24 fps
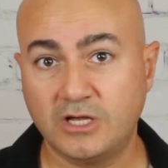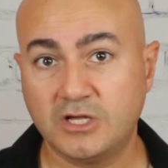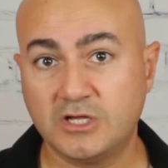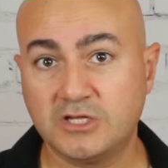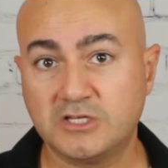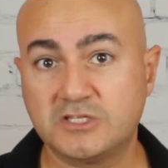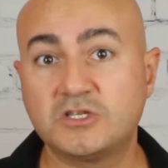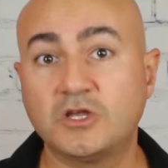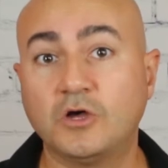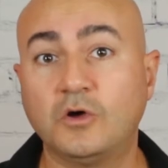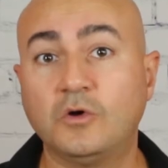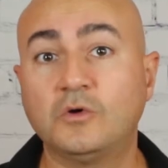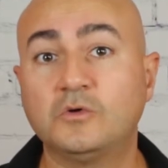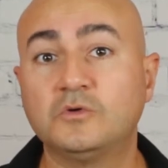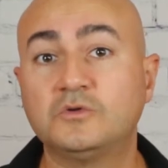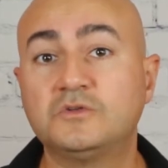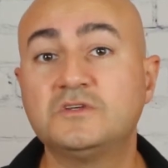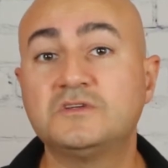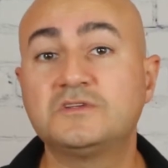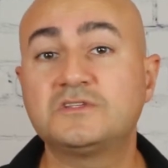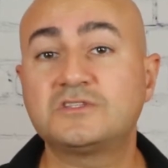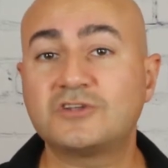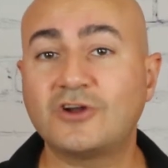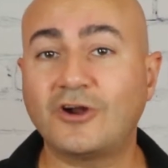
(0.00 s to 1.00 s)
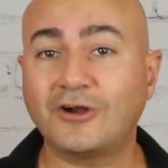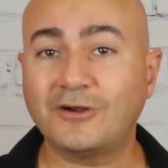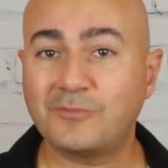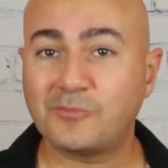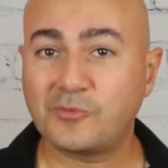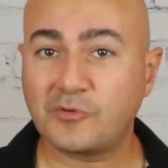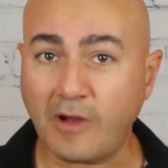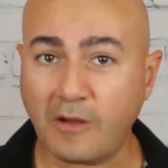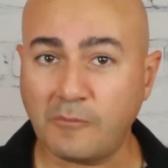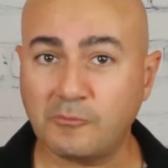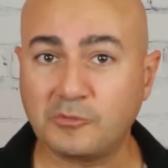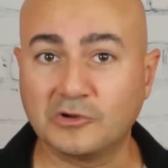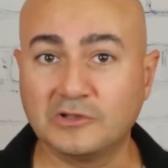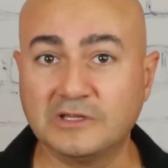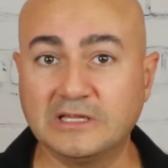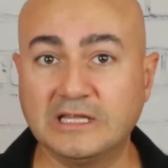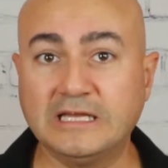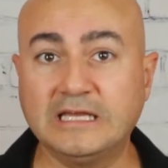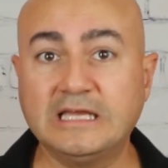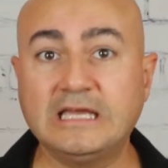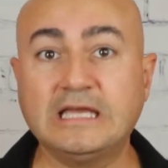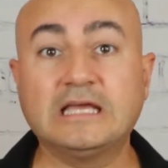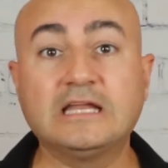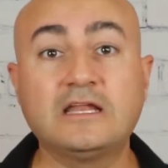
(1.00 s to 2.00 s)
So to start properly,